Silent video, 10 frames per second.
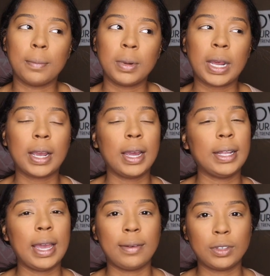but I kind
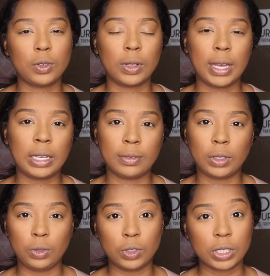of have to do a lot of
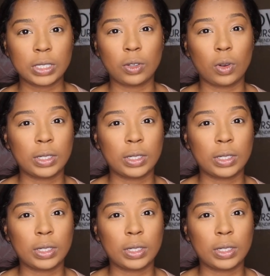illusions in order